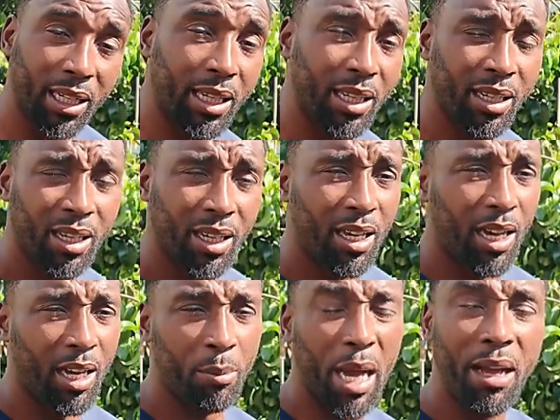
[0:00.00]
innit?
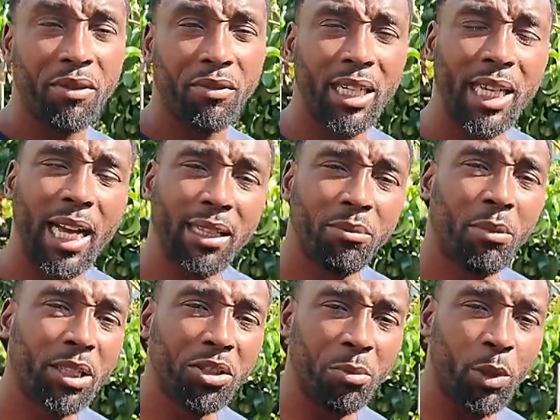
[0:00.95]
I haven't really had
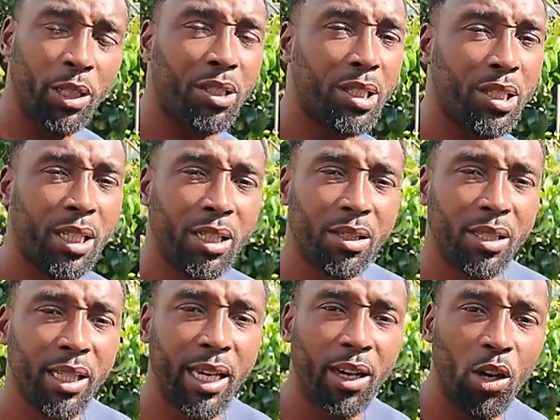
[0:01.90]
much emergencies
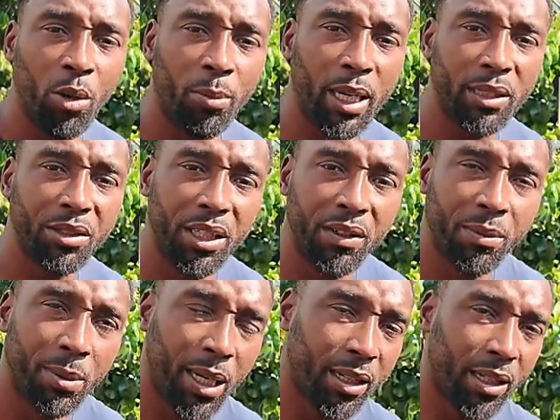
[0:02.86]
yet on my shift,
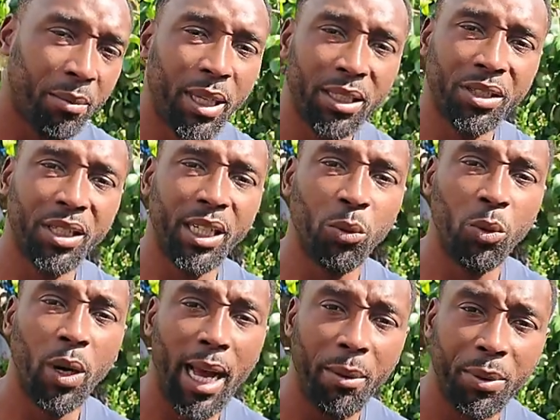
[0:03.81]
but I can imagine it
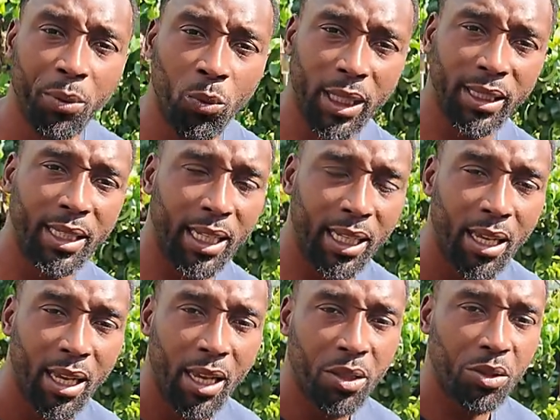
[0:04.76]
will happen one day.
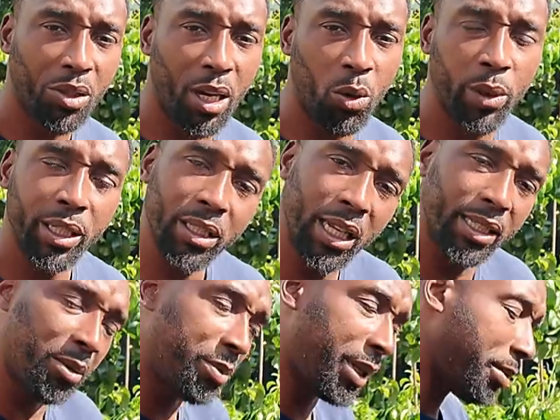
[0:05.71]
So I always like
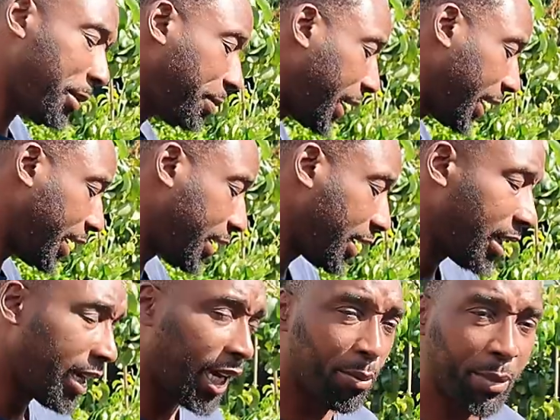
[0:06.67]
to be prepared
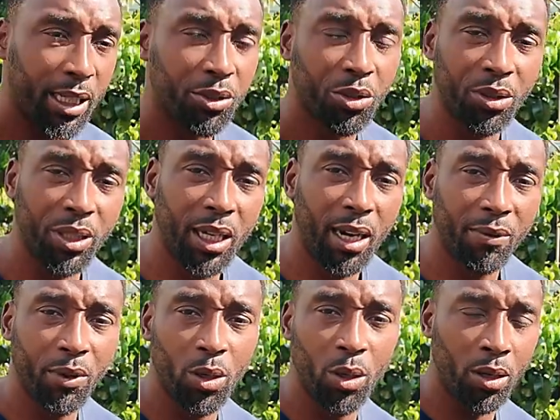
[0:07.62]
and make sure that
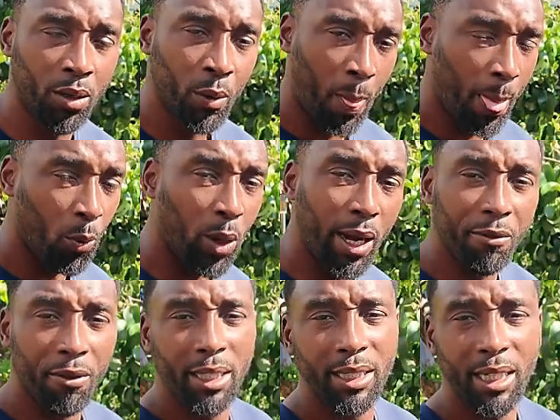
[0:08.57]
I've got
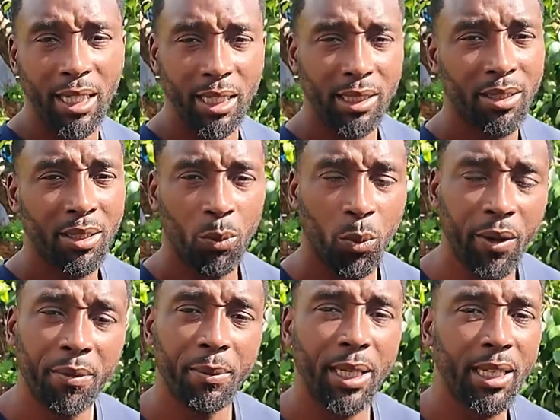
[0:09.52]
whatever I need
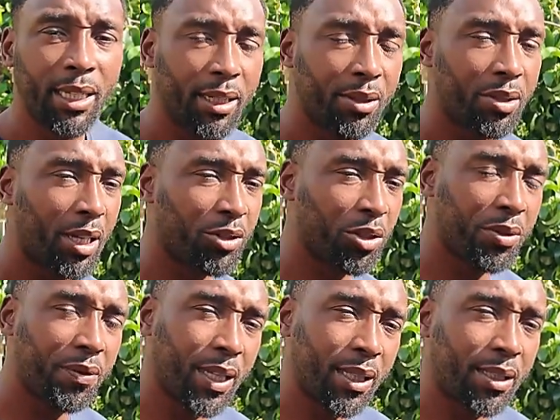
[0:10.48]
with me, innit? So I
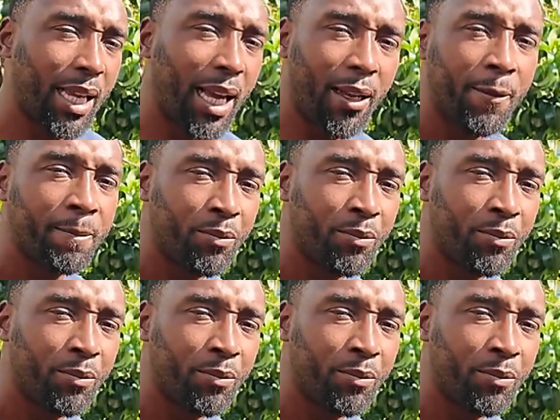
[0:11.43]
just think that